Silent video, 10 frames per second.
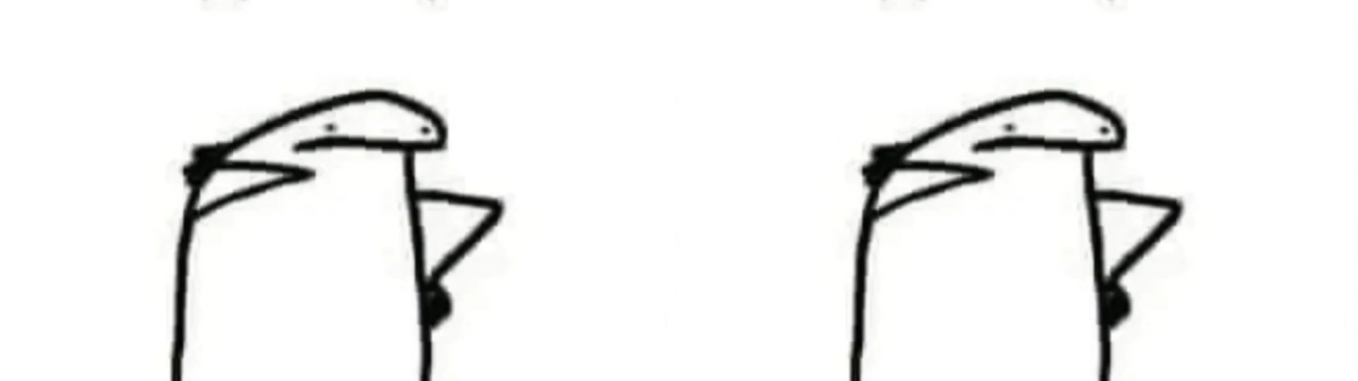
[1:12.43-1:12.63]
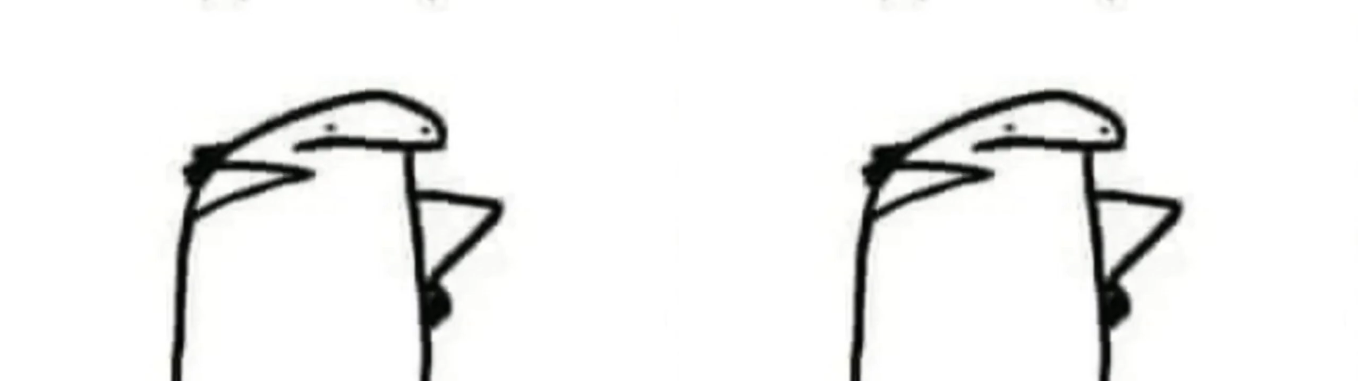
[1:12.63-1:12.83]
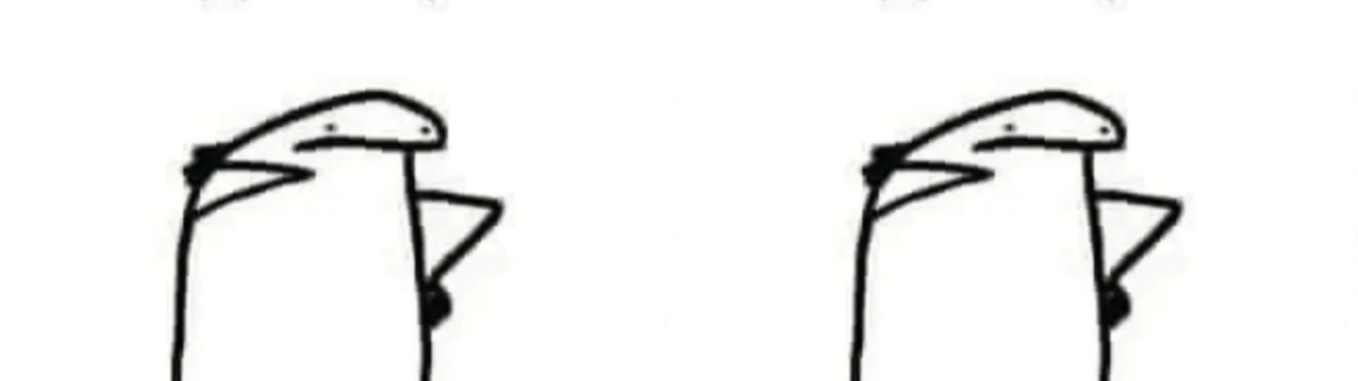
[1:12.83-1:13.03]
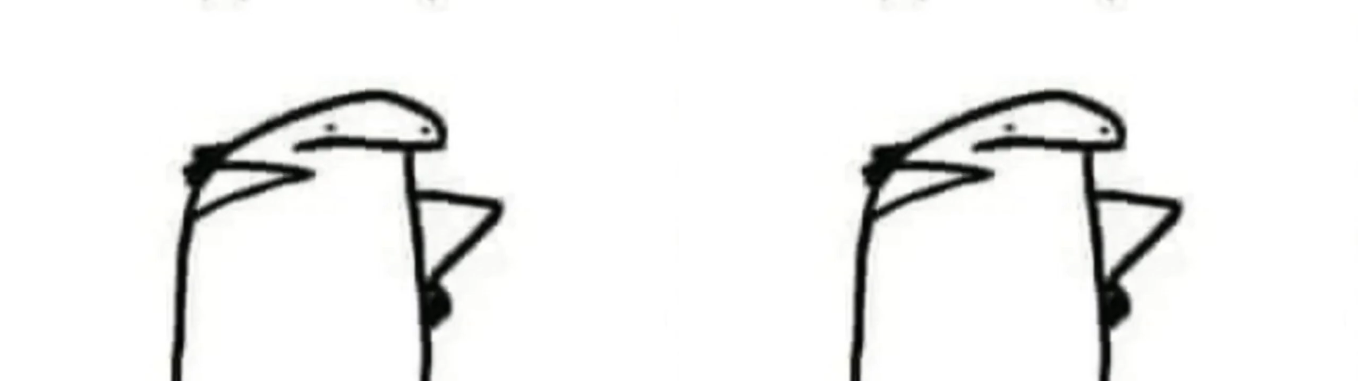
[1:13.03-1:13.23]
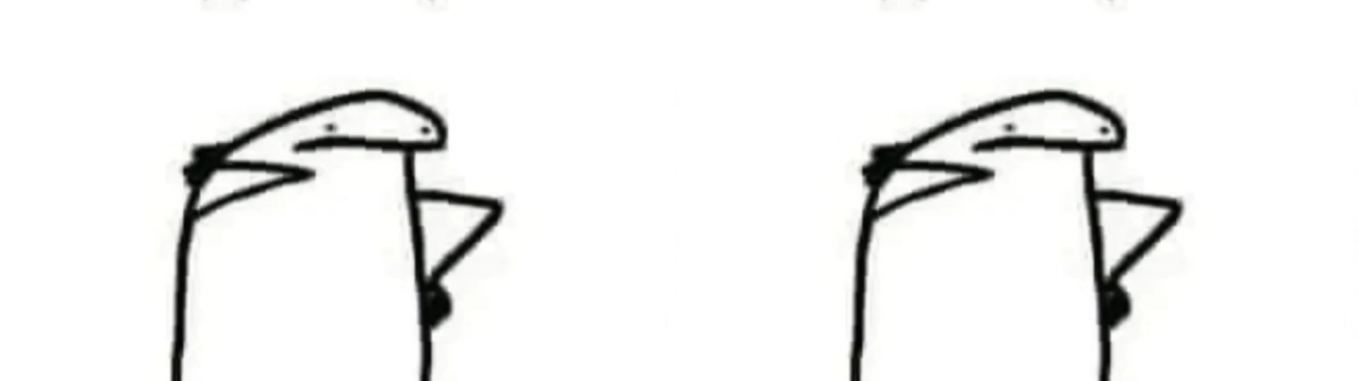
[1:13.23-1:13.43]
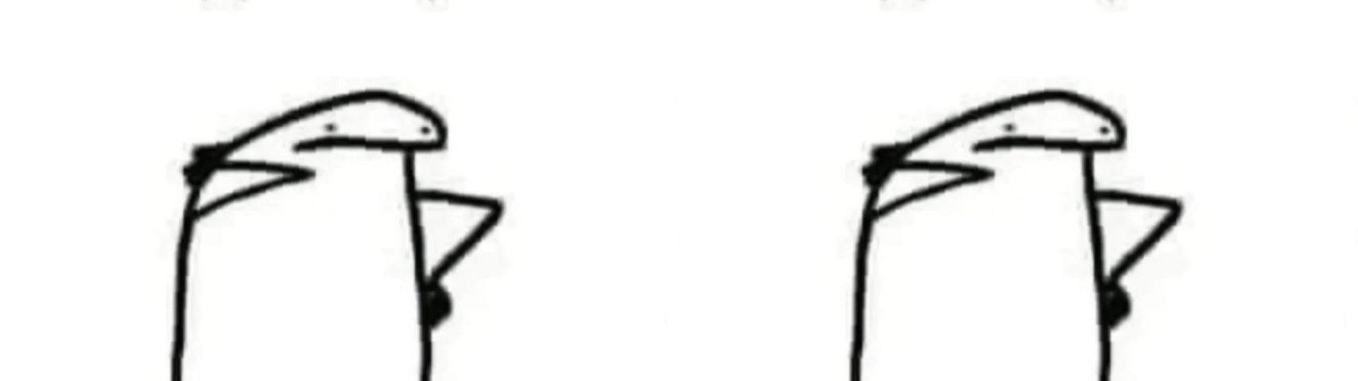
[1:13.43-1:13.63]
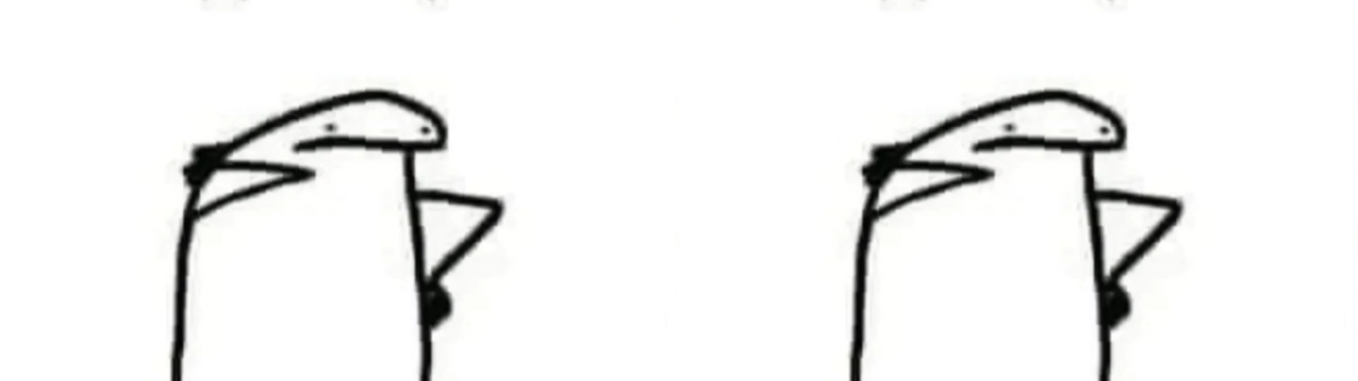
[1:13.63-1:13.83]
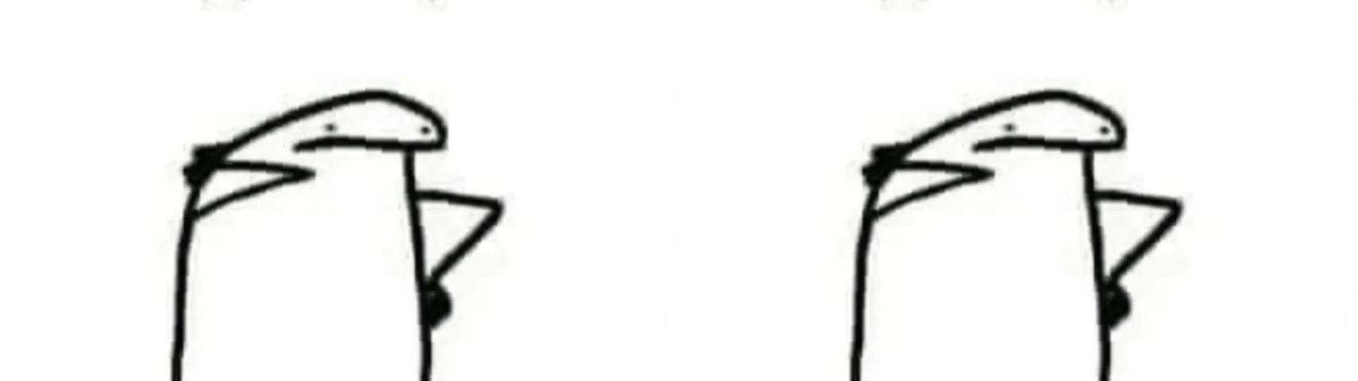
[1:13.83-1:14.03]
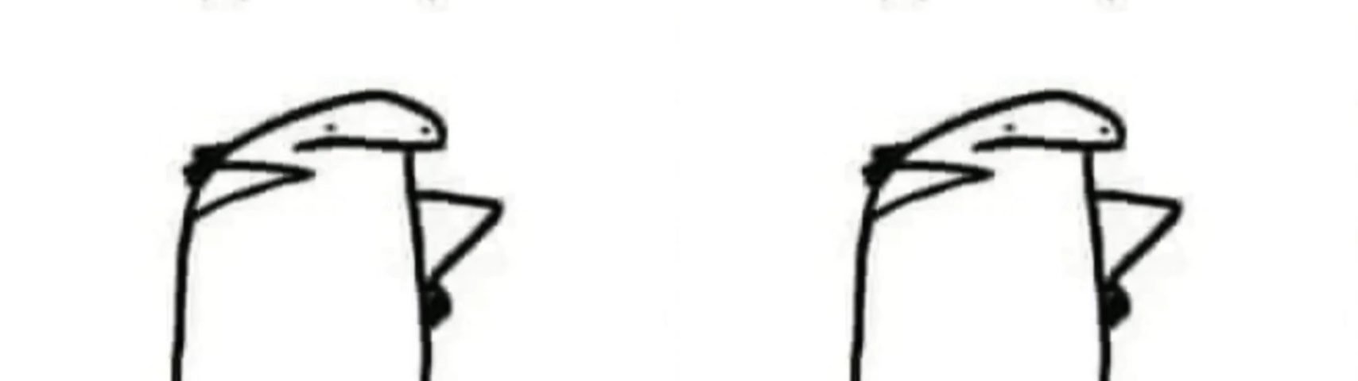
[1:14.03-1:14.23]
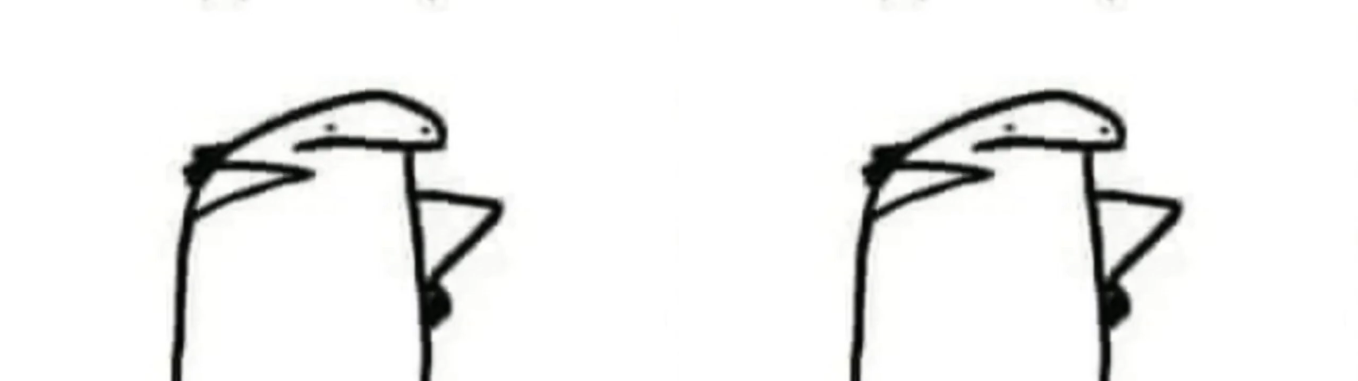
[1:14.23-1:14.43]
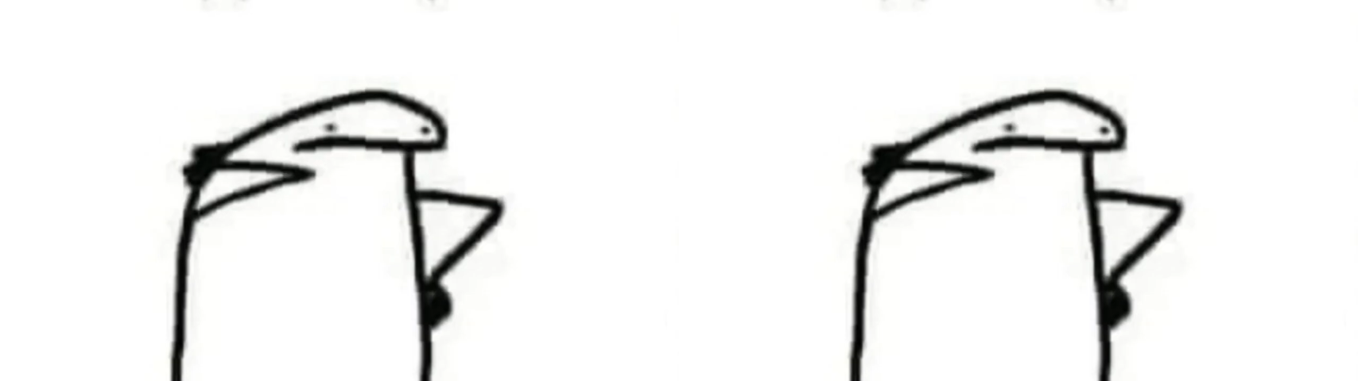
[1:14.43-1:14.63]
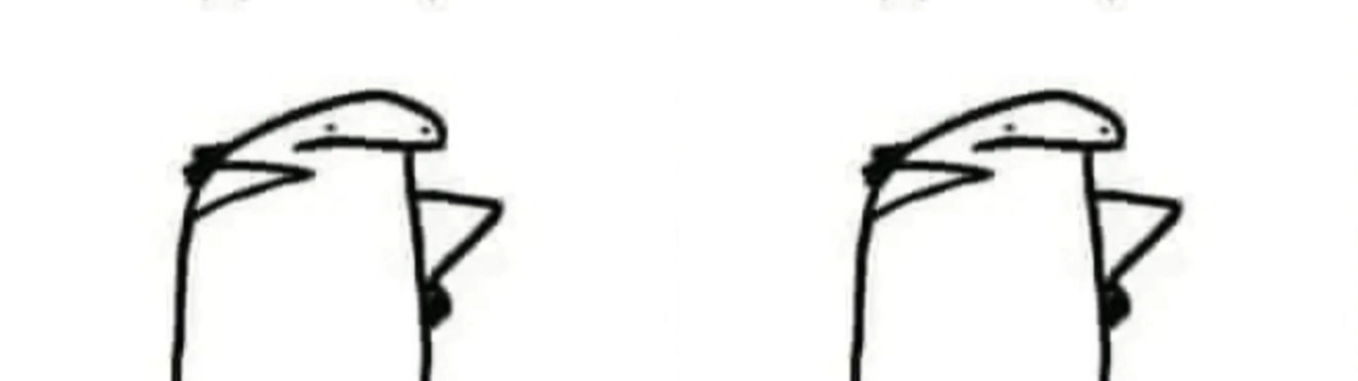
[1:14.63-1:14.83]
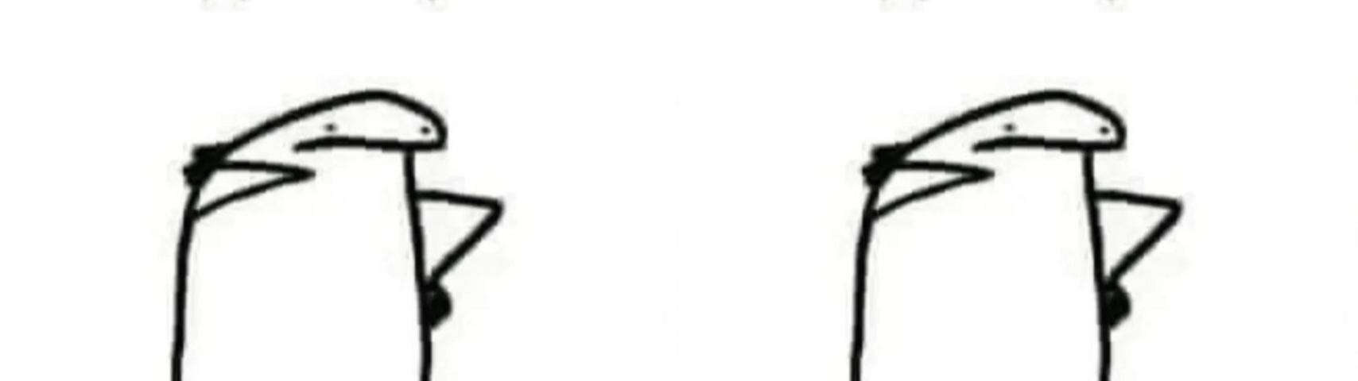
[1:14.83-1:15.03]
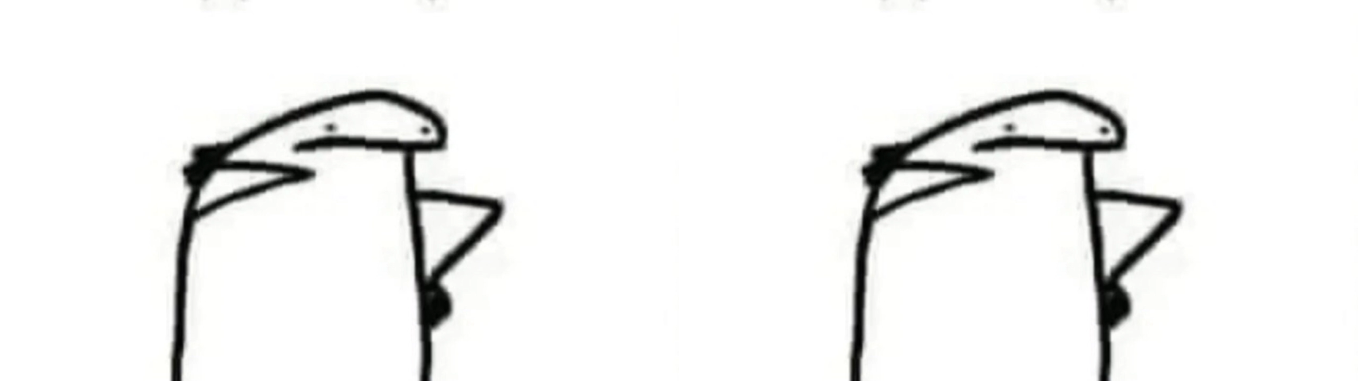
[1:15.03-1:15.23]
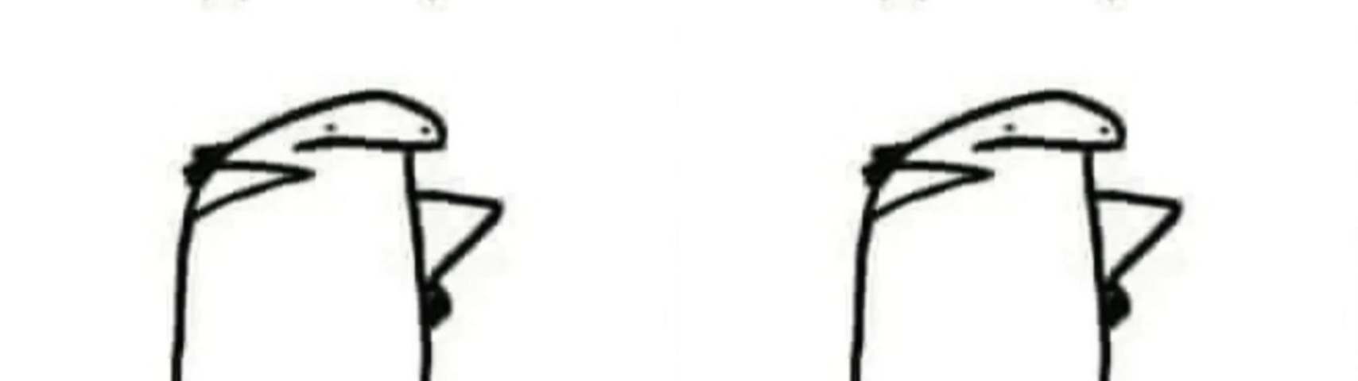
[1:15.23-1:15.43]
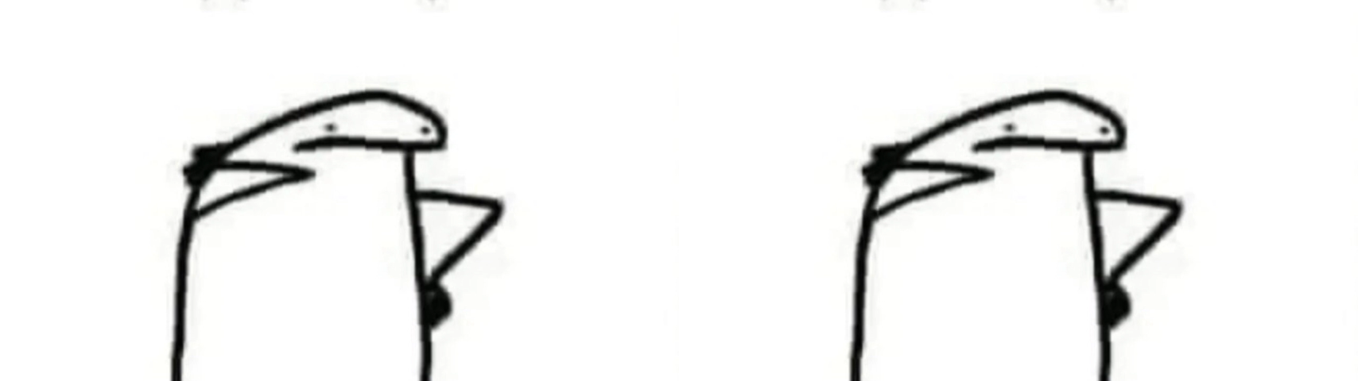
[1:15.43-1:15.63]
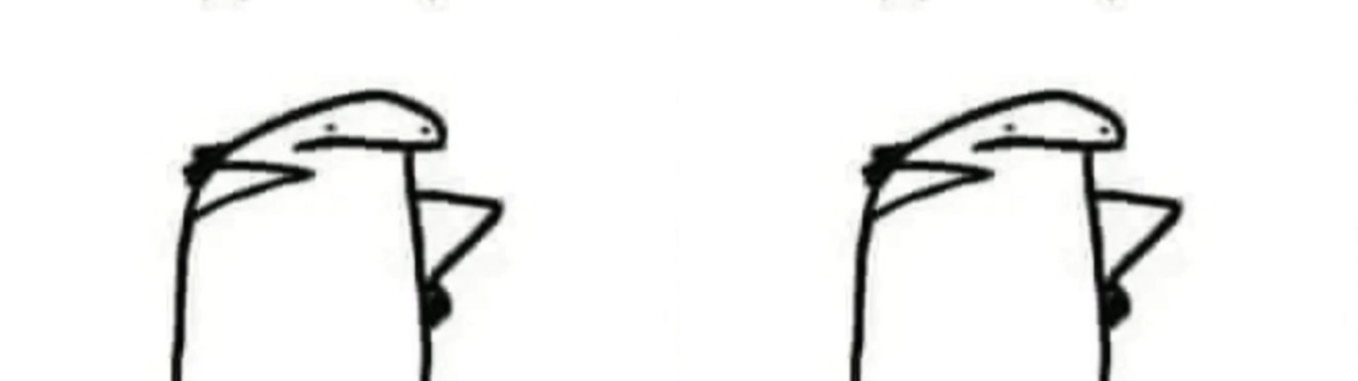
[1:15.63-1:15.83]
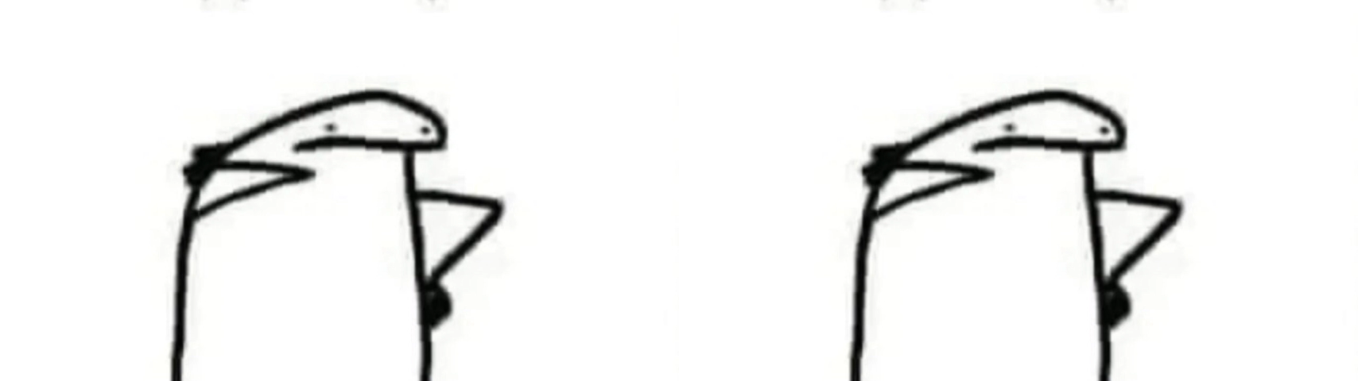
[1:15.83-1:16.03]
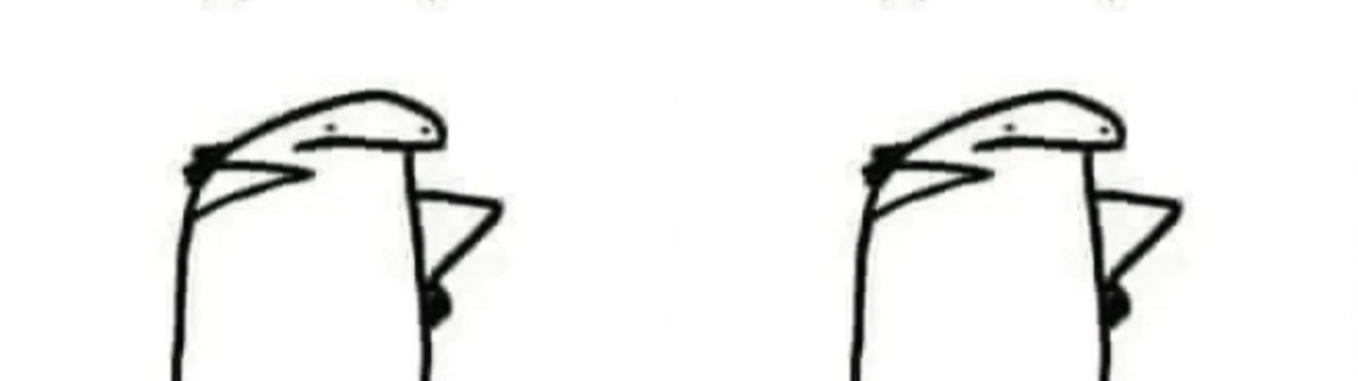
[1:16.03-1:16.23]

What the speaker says: [unreadable: no face in view]